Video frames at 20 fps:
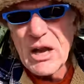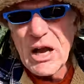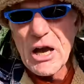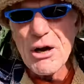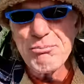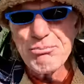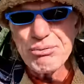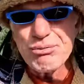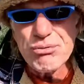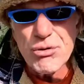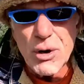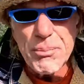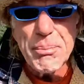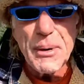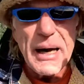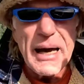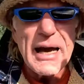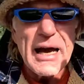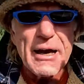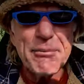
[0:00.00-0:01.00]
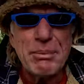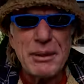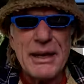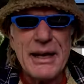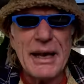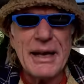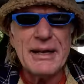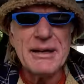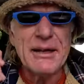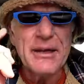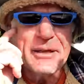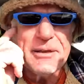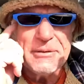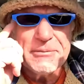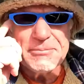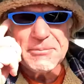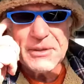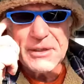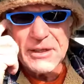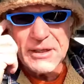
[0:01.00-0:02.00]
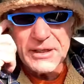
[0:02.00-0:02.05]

a proper happy ending